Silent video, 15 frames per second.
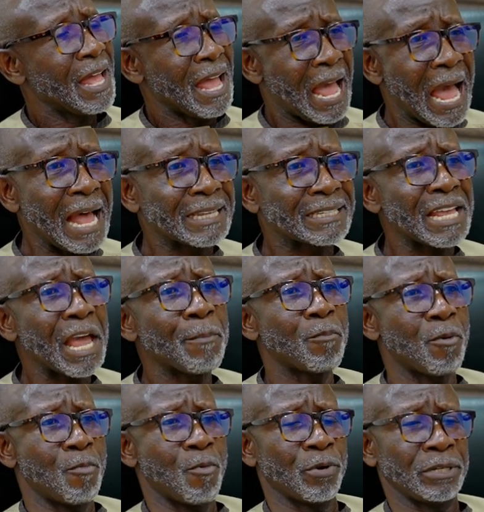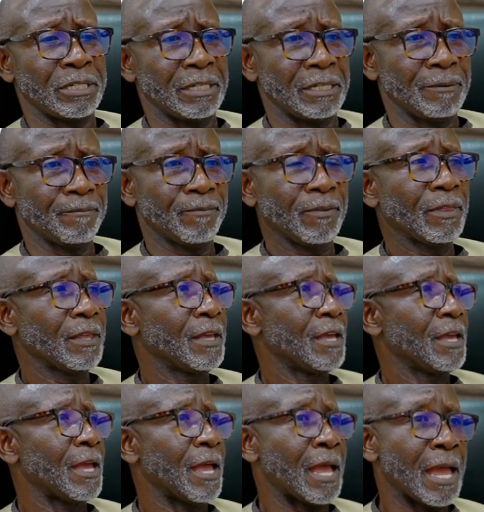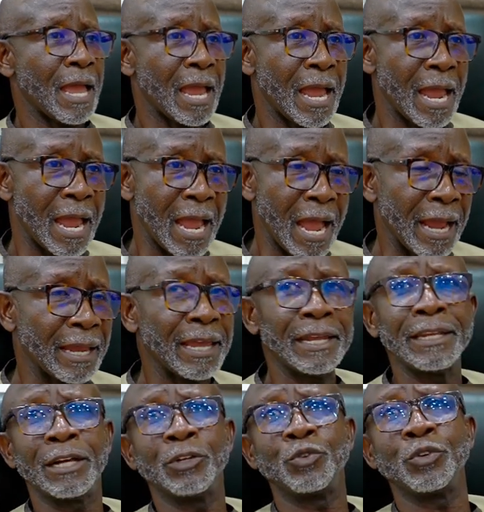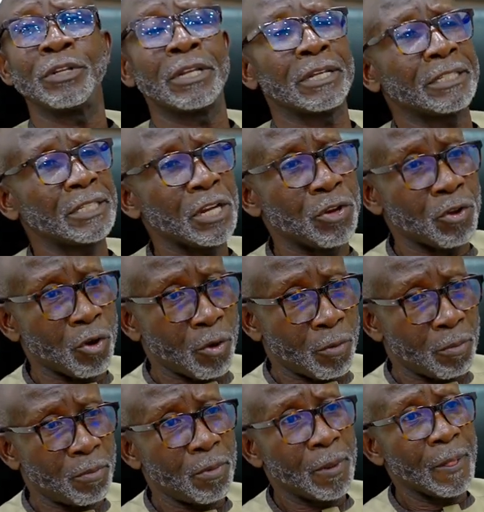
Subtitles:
How's Ebo Modern? I hear they're doing a stadium